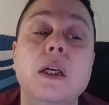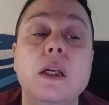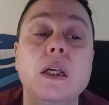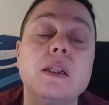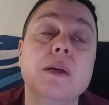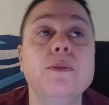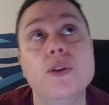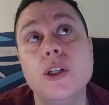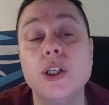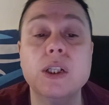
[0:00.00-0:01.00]
in some
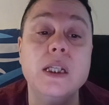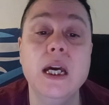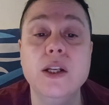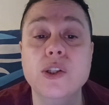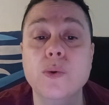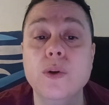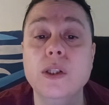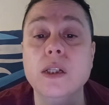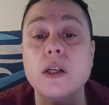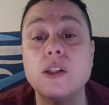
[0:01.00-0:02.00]
traditions, the 8 of Swords
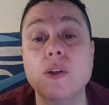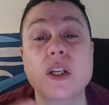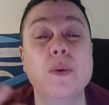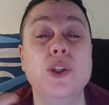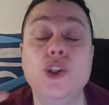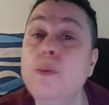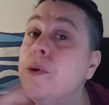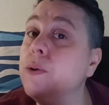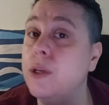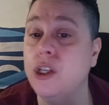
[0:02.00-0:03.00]
is also associated with
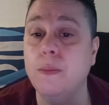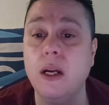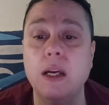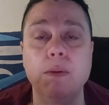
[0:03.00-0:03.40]
Jupiter in Gemini,